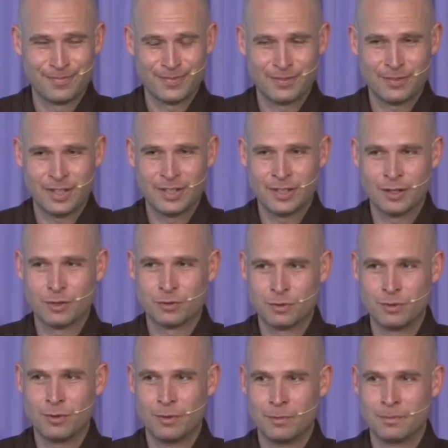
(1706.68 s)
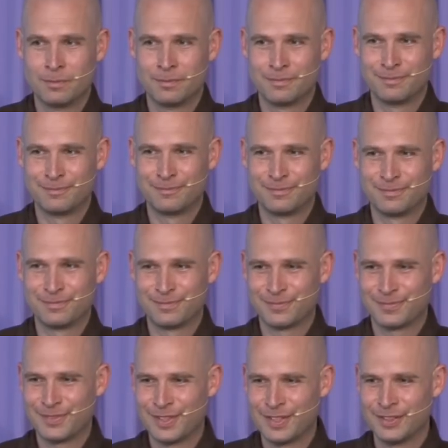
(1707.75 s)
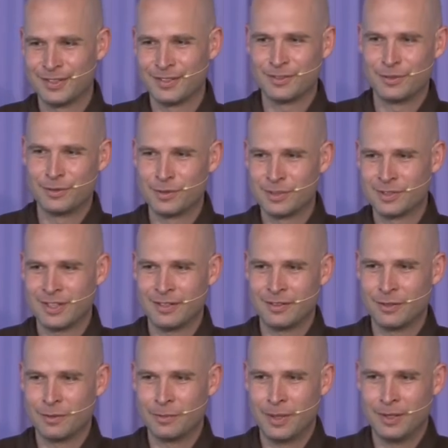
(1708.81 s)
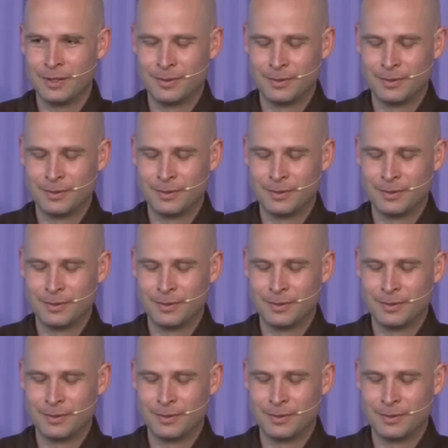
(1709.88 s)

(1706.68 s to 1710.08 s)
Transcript: Finding our true home. You can listen to the sound of the bell.